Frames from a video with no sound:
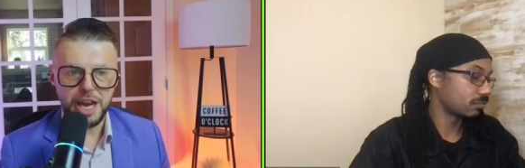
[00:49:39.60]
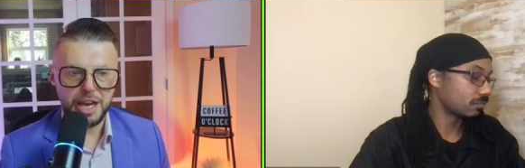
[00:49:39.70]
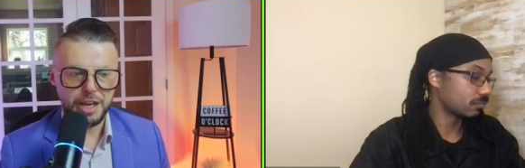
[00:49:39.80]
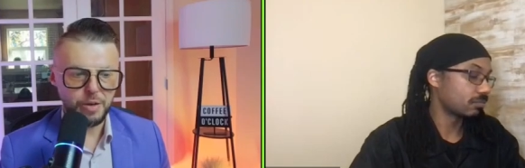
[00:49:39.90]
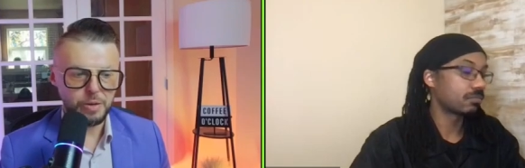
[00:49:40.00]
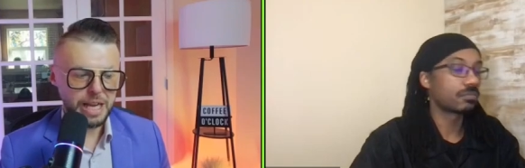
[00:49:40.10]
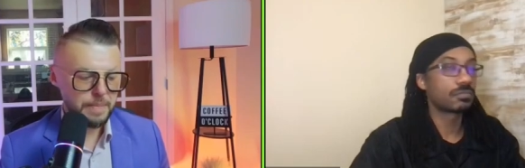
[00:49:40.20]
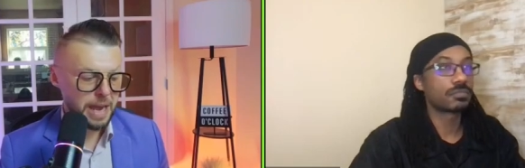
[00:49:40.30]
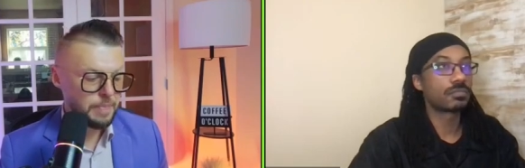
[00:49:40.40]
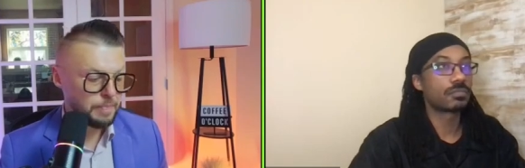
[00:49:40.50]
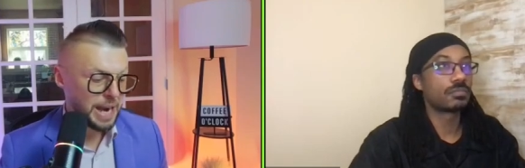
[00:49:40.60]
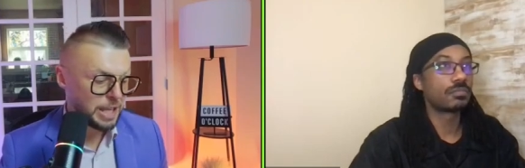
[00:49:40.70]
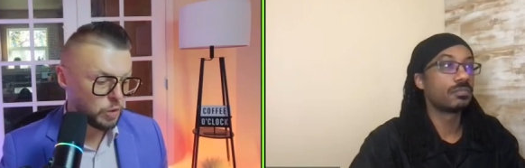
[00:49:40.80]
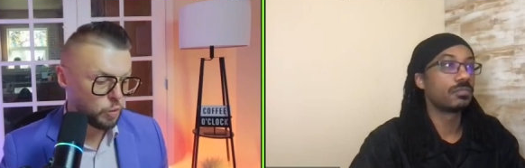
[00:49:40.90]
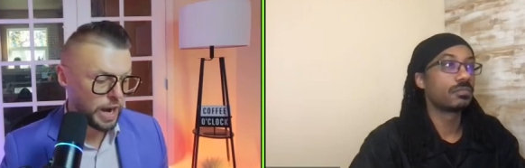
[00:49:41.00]
Speaker 1: you. Like, and by
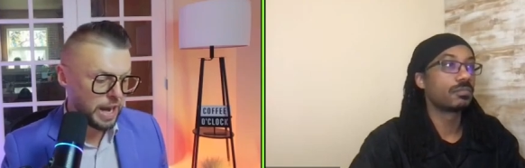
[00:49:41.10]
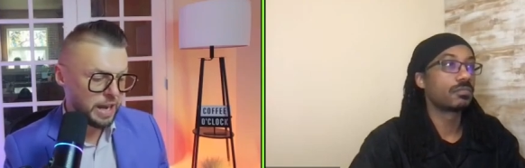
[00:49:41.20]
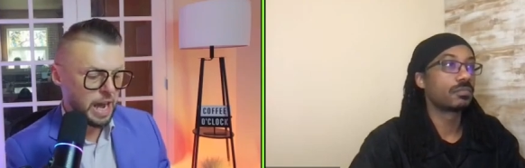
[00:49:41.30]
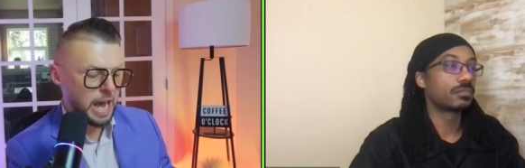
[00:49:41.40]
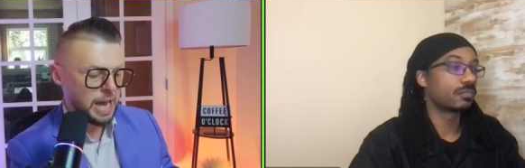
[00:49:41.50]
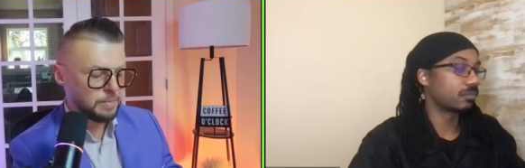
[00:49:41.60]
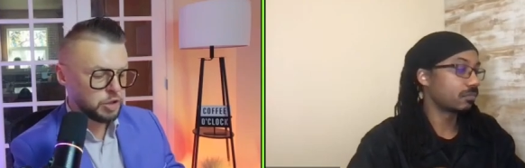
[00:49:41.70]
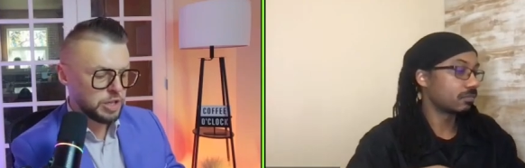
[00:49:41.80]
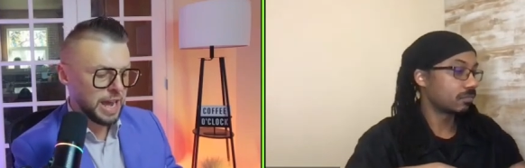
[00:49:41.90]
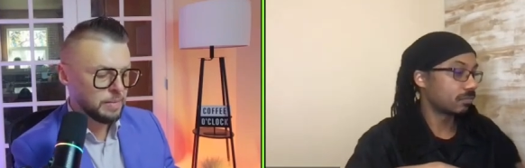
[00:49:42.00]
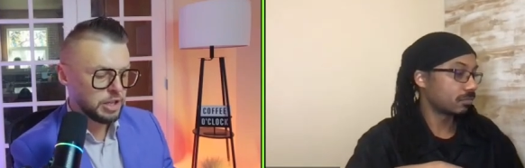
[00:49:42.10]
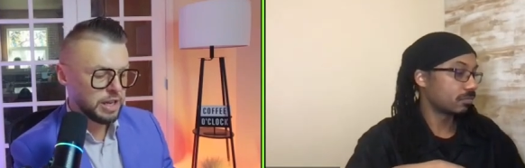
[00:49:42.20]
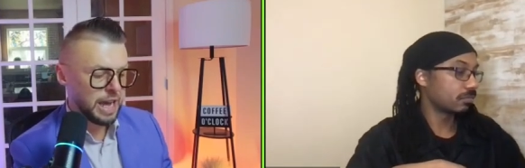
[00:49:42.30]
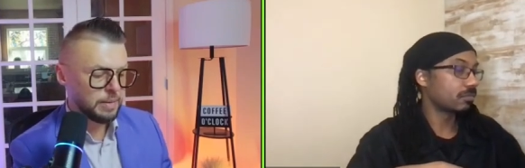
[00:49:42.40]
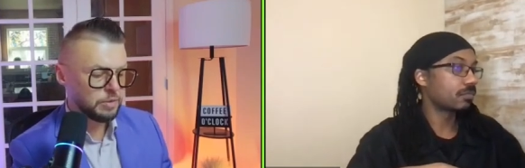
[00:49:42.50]
the way, I'm, I'm,
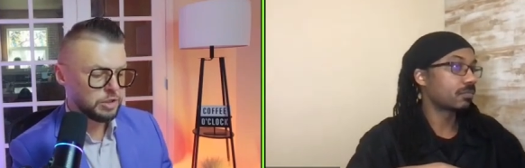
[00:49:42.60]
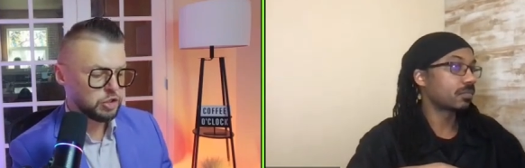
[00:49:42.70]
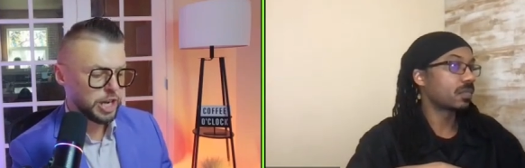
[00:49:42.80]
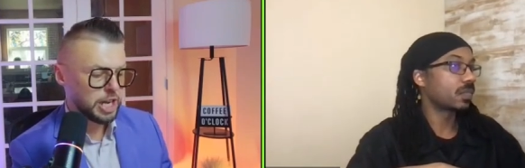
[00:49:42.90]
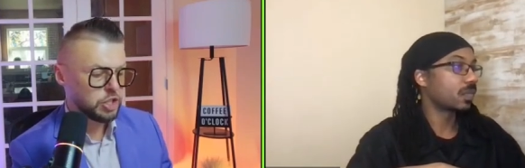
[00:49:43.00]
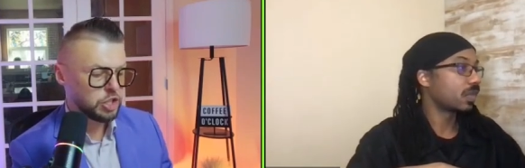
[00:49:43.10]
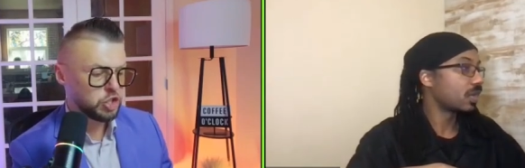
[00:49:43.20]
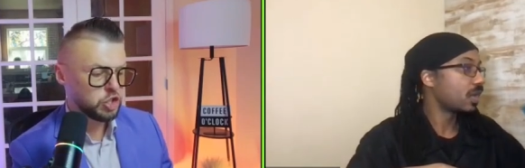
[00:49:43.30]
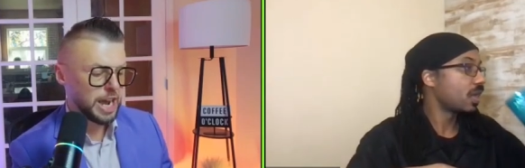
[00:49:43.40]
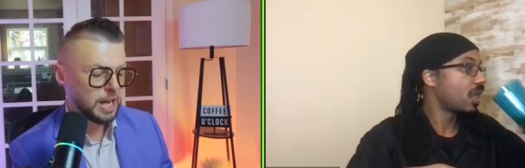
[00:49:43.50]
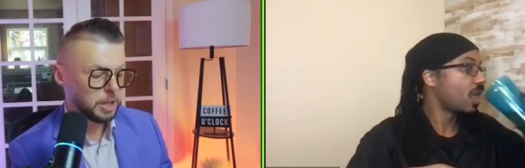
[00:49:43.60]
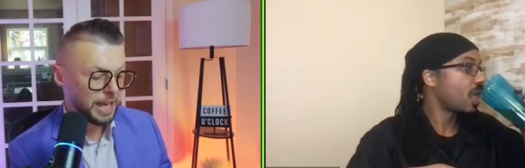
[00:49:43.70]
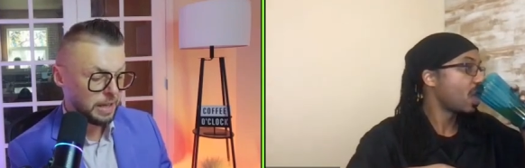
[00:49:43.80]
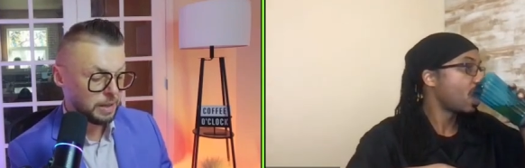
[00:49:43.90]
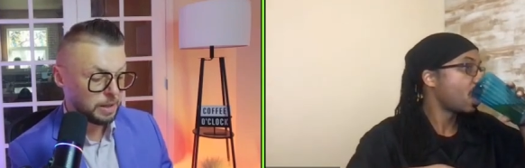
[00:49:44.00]
I'm checking the chat.
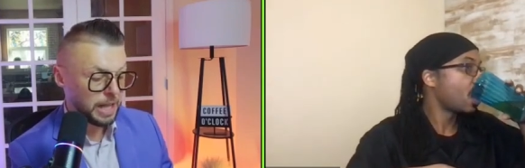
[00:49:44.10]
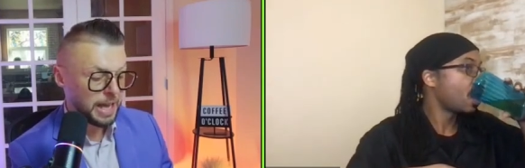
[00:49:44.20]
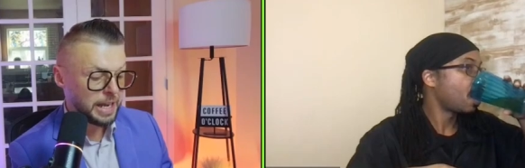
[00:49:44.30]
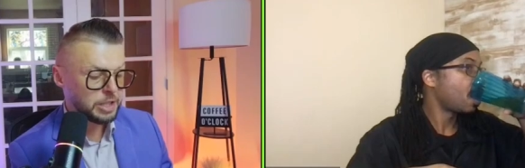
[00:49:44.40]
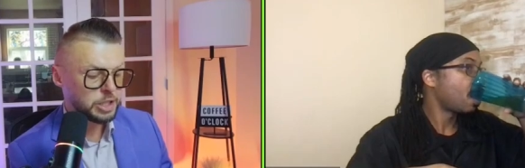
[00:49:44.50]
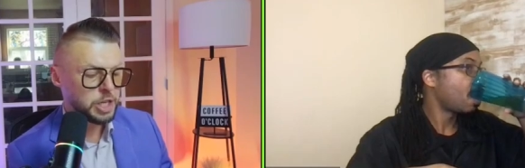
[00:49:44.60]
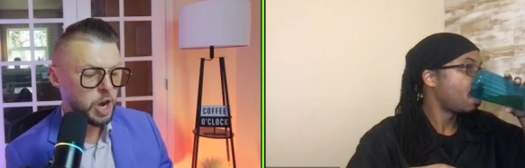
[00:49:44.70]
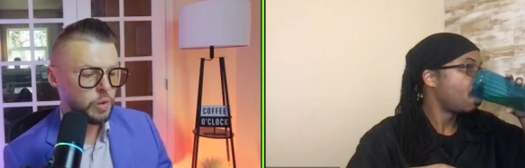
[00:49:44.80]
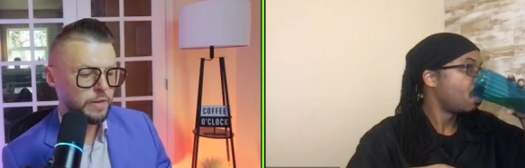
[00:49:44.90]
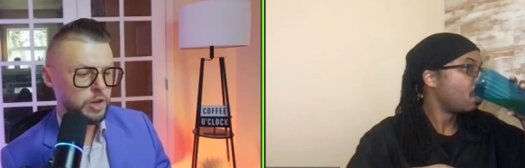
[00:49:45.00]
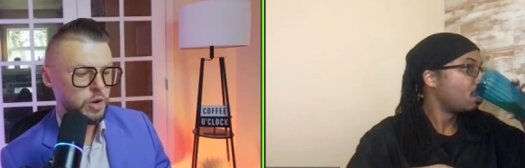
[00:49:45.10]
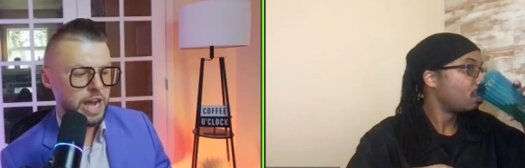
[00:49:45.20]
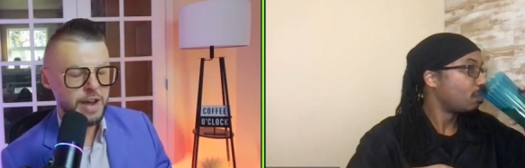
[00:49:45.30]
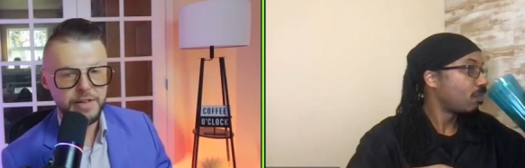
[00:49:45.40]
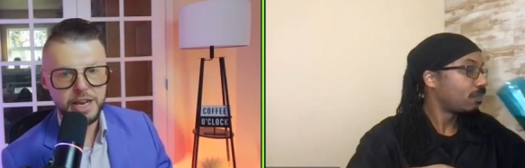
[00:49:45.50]
Let, let us know if you
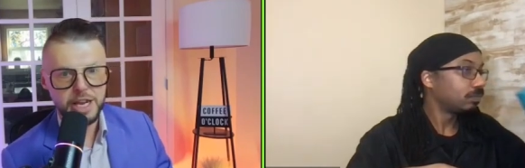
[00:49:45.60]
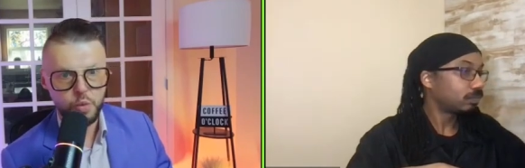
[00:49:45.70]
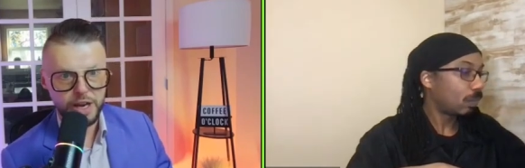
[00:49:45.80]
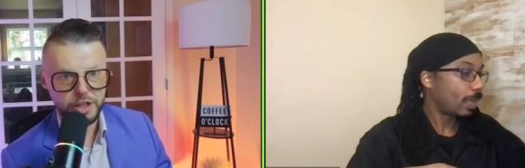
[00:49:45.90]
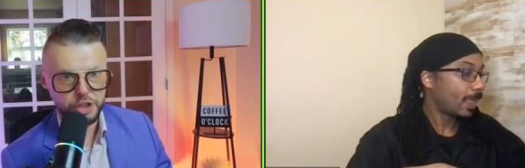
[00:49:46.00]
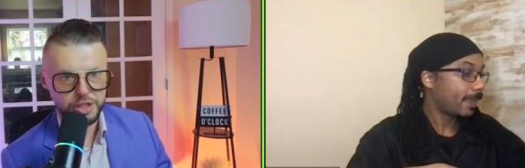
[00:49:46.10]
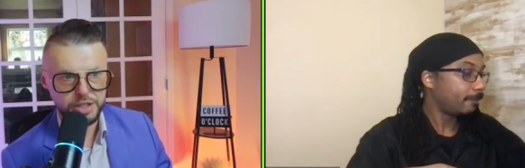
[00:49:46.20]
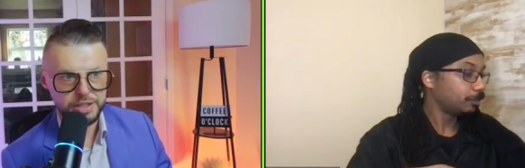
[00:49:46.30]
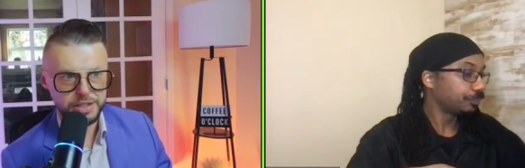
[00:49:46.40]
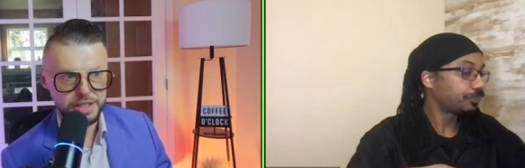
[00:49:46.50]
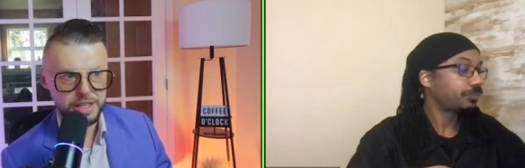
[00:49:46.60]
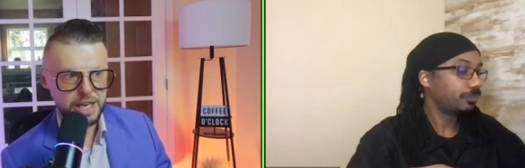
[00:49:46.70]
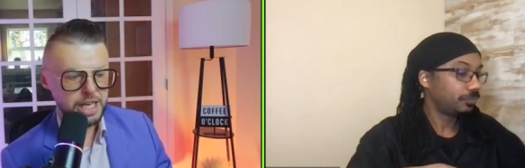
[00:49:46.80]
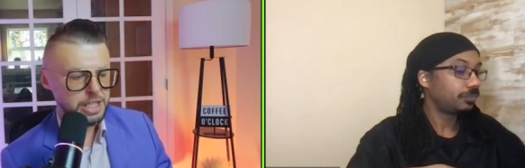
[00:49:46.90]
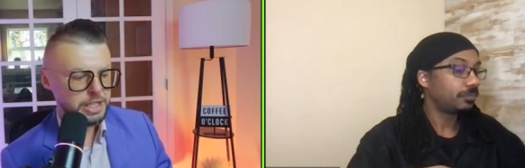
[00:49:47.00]
have any questions.
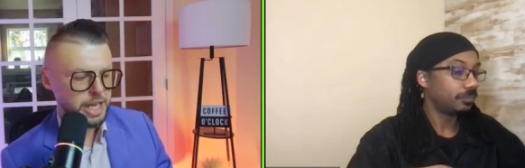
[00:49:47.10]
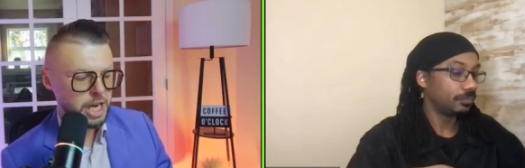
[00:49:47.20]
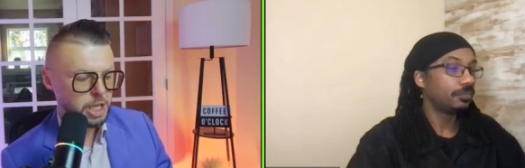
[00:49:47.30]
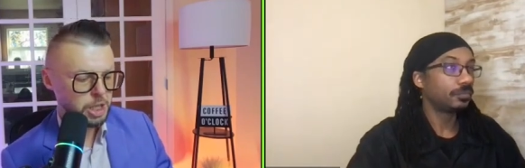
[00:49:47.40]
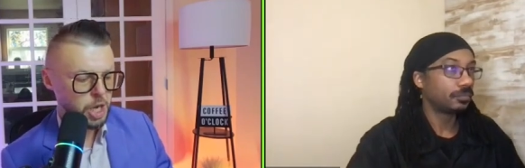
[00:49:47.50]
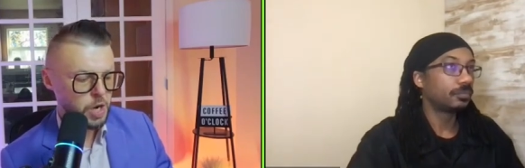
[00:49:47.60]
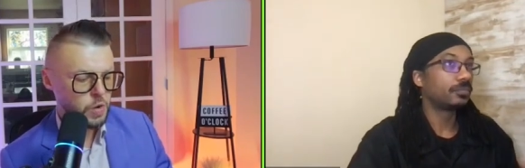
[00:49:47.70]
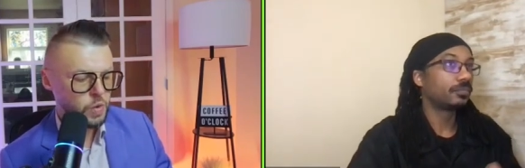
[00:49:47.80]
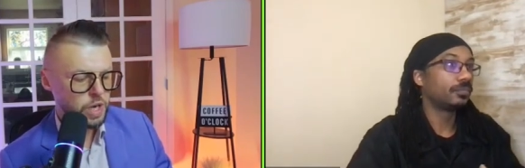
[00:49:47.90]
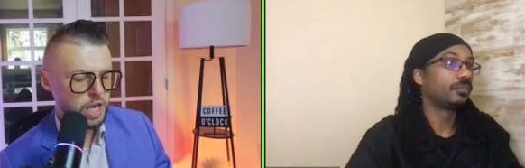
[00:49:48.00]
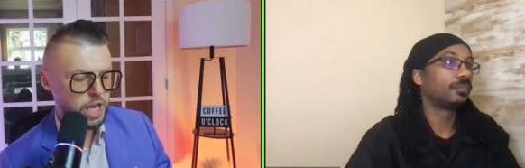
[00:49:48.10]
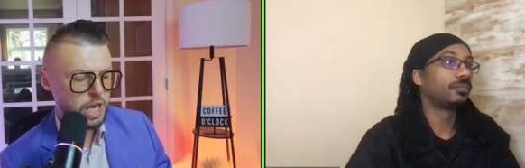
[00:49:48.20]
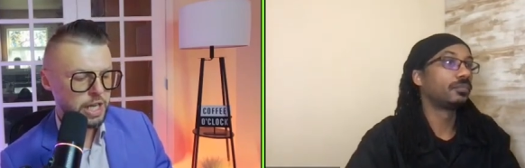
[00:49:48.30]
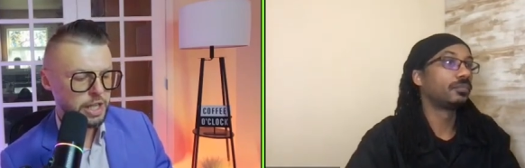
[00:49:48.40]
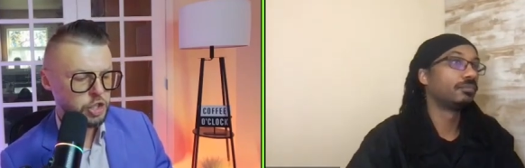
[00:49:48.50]
Say hello
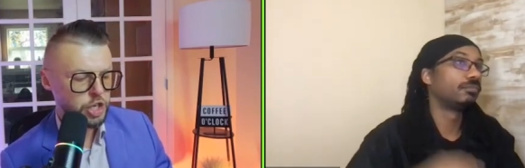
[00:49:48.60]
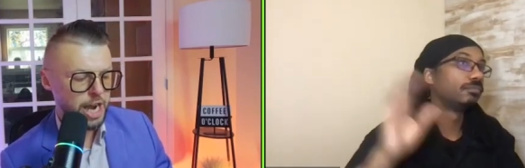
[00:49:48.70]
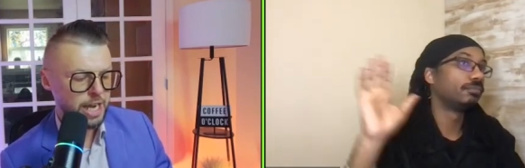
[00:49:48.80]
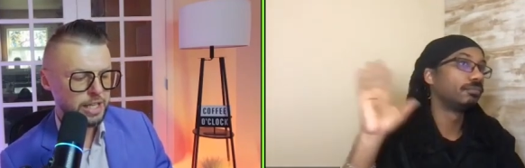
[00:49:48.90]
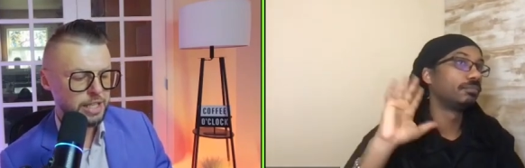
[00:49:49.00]
in the chat.